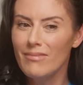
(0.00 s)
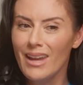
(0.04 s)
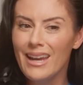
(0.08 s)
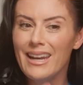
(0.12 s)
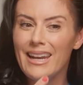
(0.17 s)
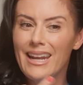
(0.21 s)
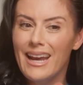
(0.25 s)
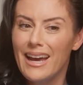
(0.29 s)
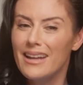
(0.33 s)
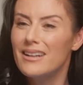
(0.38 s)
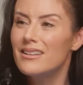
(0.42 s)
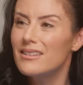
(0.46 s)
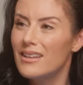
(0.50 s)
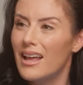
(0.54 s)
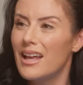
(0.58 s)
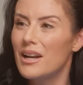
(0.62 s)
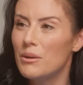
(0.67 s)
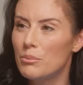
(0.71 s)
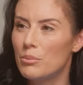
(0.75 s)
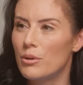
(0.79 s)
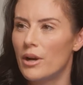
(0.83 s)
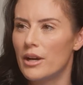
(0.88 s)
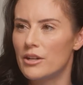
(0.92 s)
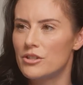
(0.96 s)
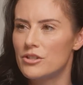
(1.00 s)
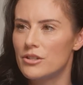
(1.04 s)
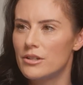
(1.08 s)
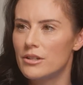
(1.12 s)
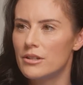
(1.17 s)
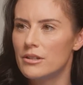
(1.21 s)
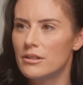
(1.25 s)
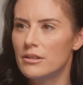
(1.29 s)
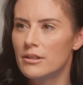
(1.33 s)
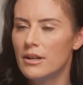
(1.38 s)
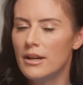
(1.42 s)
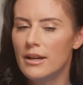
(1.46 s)
And he had a lot of
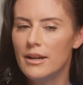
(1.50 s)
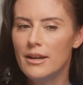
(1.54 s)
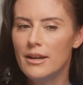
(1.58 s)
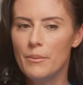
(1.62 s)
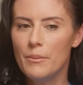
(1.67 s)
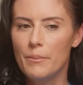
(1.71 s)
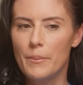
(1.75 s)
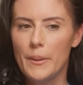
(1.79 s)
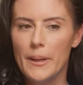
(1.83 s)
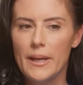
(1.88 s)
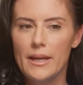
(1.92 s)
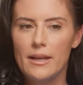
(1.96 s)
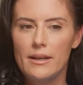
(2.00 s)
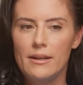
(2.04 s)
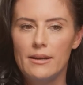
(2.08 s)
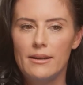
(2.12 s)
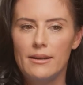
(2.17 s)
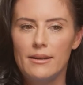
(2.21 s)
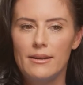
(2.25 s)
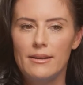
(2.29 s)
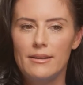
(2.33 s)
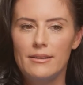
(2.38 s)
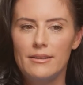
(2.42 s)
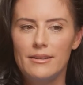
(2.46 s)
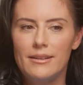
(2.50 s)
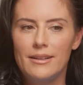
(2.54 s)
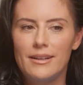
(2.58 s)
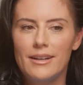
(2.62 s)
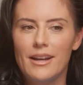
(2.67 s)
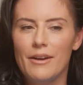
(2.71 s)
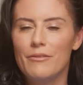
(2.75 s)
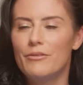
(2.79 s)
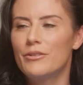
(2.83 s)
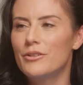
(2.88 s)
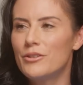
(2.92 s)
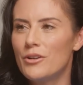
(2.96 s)
pressure, but you
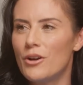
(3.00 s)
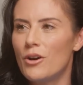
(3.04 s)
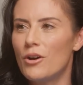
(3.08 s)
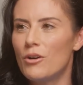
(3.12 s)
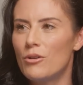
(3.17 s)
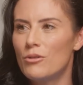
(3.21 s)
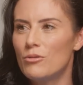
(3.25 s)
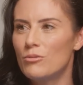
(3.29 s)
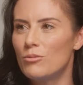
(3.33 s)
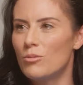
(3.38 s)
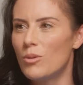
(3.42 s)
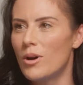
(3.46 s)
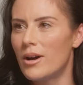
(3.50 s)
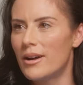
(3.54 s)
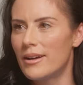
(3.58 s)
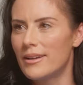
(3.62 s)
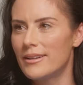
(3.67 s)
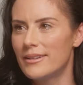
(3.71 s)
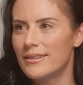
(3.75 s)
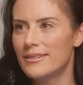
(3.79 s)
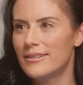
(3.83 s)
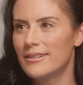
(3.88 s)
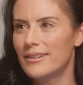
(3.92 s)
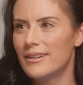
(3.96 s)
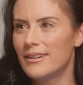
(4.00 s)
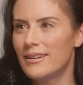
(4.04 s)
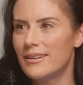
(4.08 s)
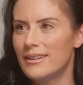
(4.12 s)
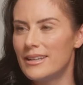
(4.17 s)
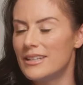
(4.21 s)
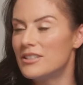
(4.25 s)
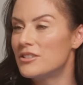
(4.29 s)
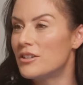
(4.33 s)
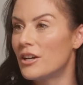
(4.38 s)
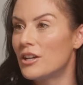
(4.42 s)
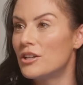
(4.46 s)
never know what
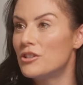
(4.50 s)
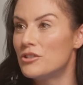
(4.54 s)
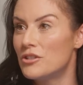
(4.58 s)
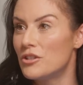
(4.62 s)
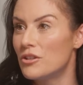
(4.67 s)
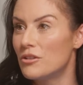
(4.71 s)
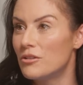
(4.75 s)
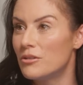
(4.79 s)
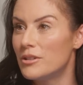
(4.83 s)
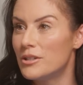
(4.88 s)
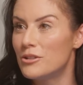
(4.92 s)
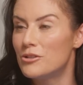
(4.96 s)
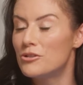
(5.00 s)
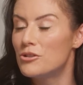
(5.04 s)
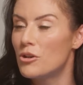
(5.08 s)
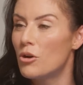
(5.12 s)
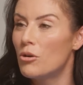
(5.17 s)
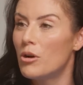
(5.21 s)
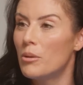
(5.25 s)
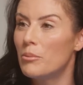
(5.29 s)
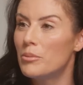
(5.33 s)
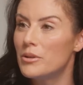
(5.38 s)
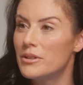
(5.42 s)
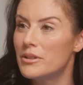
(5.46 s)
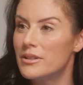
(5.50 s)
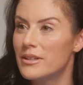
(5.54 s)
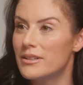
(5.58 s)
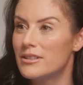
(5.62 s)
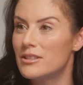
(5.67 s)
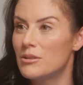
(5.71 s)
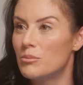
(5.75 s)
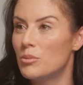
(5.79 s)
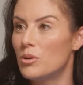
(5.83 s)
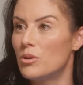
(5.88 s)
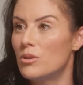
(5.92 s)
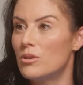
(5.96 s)
he's going to do. He's so
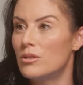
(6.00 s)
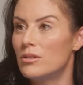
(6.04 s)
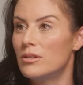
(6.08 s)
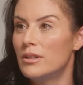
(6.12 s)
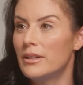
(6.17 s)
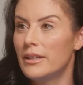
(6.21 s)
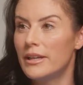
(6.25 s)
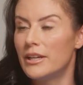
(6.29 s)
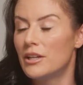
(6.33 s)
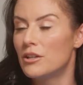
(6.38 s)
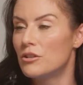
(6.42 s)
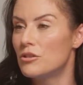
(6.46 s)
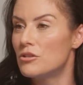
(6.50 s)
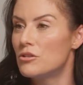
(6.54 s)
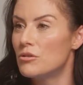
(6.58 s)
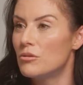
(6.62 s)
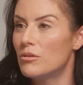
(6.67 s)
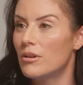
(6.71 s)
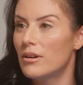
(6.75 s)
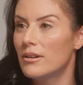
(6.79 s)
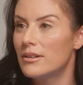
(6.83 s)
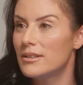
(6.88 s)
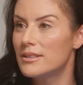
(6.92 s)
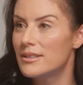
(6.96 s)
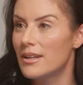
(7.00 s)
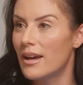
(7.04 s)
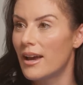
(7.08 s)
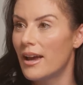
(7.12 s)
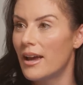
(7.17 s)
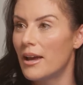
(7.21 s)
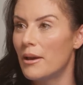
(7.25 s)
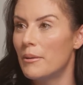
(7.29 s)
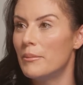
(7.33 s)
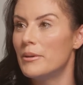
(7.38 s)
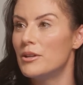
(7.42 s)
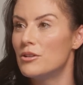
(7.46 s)
unpredictable. He can shoot on a
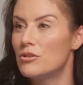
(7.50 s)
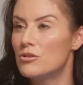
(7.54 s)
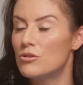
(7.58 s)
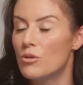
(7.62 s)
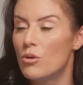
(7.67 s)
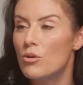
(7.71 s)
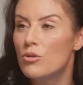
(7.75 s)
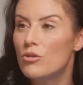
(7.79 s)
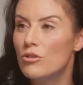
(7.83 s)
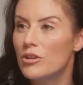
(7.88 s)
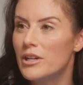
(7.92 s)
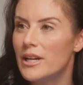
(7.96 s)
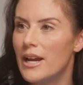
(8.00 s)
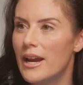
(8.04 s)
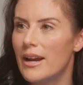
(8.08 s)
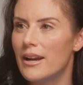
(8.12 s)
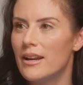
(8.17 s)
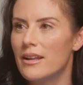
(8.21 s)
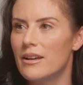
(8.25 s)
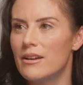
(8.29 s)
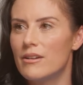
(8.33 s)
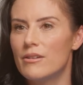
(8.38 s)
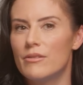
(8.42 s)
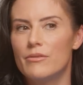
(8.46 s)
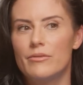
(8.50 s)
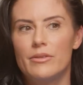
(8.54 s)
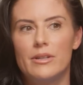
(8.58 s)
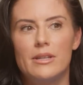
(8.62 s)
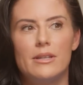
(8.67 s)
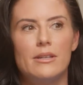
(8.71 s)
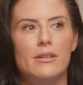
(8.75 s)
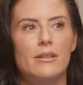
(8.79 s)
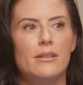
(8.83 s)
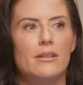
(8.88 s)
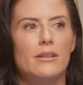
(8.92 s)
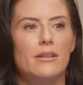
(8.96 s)
dime. He's so creative.
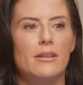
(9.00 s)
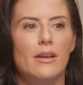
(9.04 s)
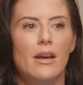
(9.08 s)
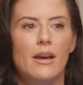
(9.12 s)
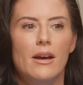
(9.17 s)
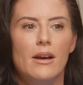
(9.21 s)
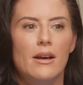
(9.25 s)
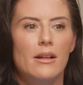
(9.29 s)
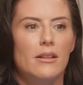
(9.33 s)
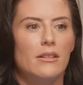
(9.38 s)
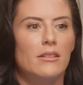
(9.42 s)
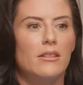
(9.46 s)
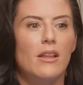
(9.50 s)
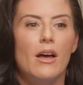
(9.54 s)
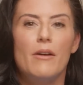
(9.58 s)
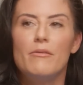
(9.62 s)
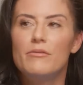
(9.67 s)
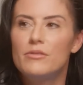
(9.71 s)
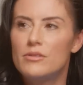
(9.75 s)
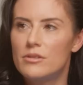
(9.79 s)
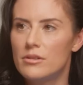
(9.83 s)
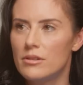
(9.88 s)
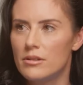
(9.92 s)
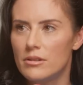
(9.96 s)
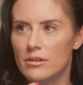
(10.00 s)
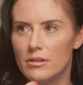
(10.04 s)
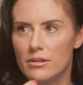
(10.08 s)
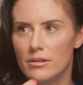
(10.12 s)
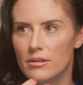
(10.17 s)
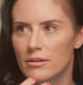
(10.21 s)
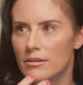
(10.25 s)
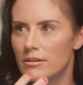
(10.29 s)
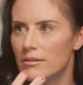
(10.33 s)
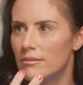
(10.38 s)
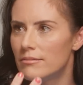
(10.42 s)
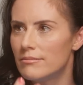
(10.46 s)
He loves
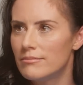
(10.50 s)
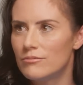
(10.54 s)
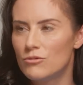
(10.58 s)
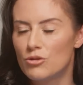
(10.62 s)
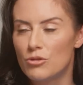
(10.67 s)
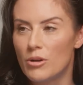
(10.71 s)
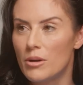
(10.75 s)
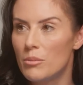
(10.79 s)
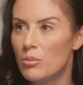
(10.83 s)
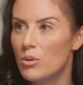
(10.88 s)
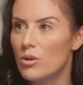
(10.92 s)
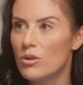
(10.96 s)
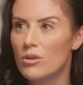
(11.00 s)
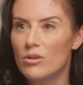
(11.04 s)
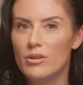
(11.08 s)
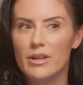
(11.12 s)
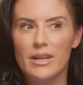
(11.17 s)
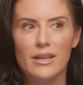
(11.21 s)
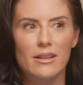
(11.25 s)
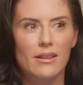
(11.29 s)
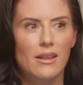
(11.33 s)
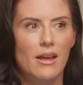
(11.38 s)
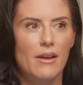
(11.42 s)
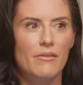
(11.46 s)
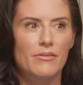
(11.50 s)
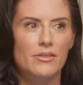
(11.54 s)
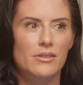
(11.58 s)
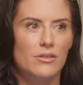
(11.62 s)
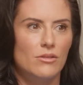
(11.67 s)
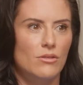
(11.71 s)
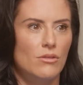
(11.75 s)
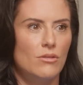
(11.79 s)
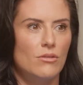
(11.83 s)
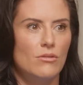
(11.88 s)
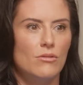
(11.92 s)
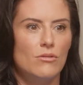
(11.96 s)
to dribble. He loves
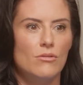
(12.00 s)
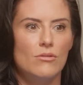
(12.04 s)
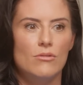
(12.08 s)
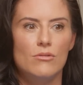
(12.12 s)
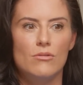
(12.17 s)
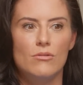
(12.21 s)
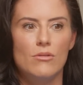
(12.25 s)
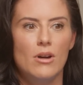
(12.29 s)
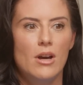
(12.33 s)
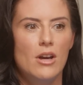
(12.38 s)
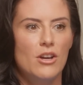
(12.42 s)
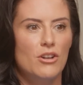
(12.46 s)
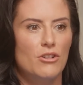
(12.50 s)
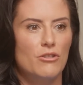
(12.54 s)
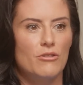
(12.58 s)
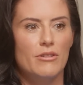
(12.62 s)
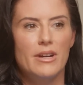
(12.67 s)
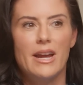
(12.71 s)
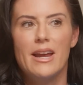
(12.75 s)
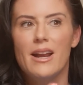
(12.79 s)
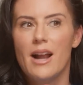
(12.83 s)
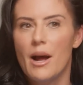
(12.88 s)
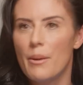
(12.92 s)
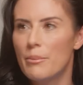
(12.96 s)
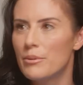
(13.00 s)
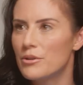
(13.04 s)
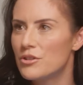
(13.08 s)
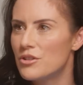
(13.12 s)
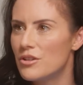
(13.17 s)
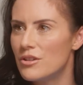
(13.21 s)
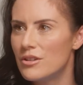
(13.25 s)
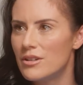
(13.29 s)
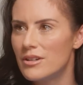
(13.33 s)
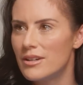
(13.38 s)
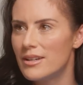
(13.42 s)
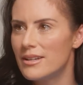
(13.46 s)
to create
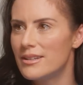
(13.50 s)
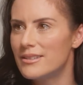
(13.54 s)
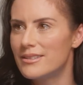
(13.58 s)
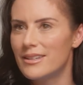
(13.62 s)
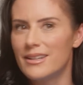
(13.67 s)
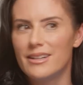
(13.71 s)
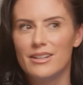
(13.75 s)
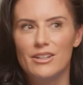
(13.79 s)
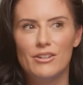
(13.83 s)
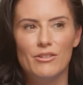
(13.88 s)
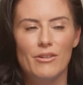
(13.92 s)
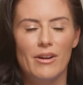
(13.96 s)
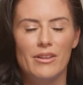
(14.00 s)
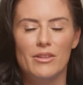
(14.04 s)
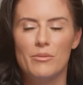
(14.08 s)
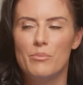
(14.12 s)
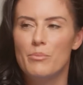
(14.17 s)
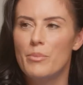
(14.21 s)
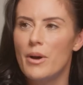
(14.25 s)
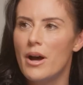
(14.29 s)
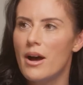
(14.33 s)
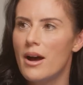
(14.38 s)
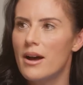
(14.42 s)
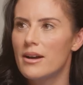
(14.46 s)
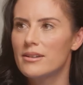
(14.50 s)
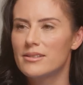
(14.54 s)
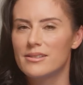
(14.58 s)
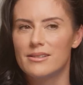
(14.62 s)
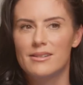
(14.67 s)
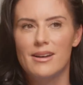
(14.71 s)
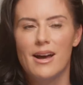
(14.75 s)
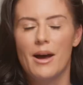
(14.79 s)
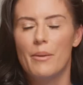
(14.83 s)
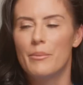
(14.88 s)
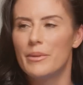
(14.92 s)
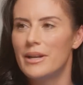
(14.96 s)
opportunities in and around the box and
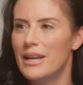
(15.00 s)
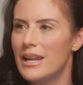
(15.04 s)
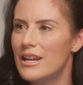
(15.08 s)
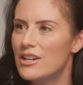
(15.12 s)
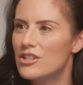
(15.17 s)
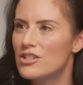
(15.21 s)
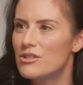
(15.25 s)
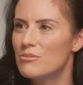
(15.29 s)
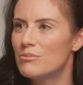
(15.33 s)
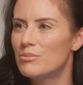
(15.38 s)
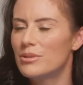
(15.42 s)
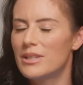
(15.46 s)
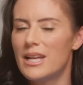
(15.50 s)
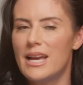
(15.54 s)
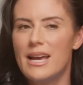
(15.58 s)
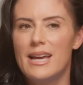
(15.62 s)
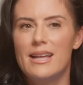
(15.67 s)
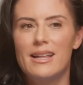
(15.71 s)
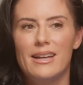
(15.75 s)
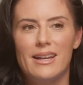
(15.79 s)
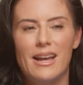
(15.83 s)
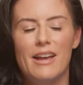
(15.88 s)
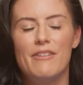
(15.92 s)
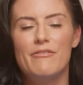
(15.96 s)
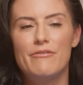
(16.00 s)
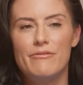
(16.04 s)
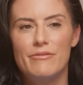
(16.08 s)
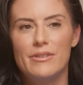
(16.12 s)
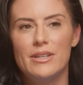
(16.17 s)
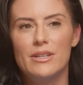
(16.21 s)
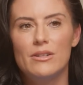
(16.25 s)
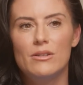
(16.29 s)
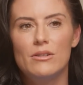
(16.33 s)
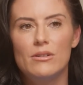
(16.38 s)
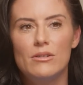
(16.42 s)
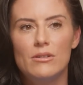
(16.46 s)
combination play. Like I
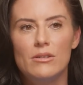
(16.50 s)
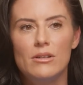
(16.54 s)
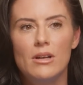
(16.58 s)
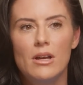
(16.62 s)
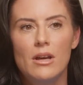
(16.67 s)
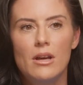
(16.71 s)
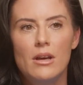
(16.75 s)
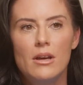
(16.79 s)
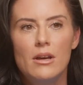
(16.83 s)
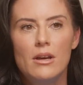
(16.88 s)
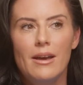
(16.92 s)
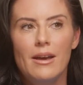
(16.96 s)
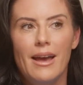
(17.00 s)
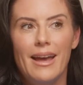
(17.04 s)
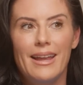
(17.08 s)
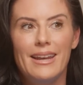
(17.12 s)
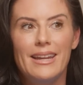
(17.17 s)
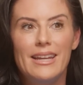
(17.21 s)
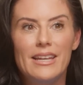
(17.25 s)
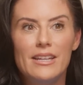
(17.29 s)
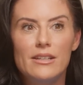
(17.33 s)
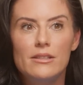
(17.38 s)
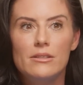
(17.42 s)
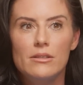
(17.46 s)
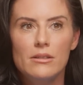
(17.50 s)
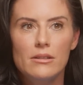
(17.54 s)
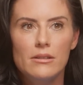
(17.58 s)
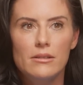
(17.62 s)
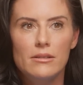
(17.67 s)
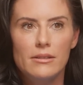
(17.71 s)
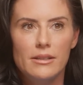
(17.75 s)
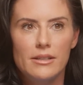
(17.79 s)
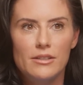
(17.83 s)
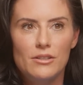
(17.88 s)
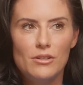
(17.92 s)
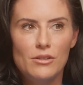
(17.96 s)
feel, and he's a
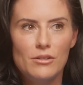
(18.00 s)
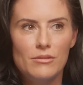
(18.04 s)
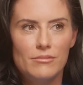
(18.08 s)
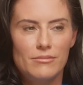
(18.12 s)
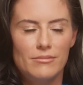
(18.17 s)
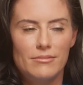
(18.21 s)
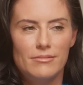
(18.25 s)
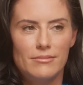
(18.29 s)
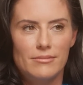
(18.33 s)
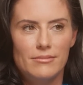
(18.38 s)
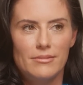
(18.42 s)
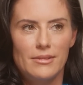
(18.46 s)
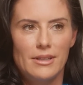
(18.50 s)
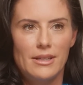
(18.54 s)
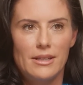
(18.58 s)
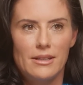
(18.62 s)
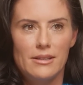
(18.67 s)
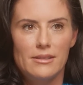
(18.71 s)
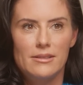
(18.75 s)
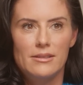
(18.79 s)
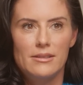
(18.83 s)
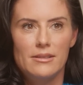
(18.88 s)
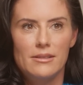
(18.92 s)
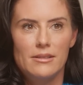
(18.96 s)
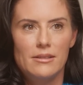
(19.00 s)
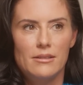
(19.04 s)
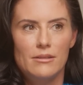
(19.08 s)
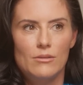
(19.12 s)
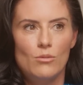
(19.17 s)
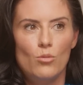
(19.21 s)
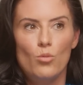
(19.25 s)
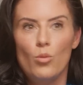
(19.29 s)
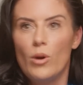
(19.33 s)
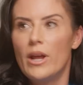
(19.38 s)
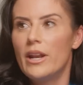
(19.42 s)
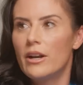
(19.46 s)
he's a he's a
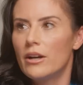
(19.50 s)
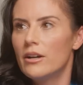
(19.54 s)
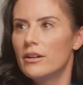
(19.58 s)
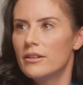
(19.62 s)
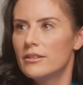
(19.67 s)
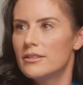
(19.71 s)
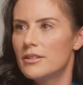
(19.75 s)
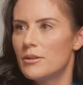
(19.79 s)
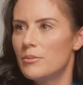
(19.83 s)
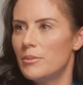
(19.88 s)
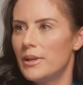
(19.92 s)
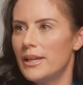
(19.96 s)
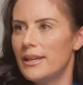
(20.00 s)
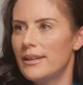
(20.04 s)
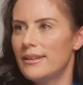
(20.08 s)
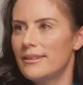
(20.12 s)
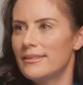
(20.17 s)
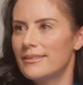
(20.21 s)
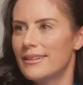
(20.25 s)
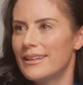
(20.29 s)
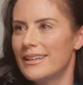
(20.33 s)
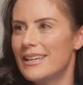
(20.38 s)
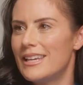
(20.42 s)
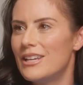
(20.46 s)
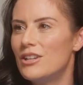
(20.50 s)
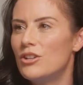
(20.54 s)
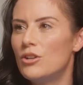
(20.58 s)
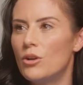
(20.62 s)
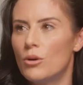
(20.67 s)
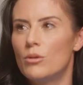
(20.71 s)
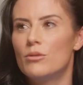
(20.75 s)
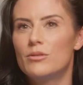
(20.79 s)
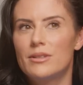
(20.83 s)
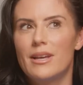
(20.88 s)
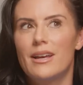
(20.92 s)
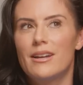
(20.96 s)
winner to me. Like he mm.
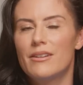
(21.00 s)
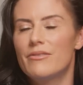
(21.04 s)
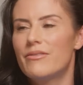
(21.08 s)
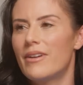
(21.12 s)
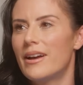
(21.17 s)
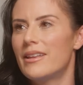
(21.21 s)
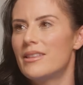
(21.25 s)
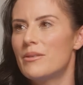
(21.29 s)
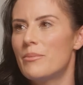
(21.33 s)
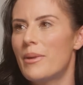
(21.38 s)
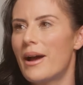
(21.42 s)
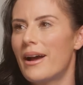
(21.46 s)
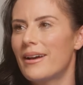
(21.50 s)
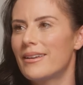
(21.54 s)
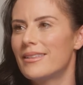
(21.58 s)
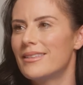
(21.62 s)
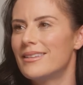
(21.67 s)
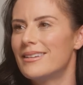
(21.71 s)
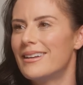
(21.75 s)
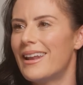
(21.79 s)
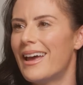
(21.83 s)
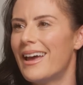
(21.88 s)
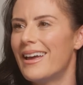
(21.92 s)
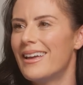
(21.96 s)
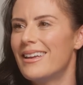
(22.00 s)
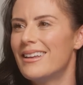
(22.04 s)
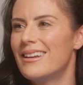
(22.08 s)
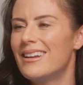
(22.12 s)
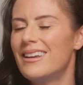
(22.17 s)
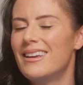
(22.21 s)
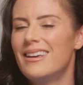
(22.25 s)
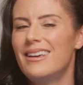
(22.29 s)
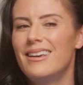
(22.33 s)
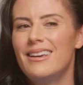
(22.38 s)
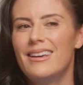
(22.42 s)
knows how to find the back of the net, mm.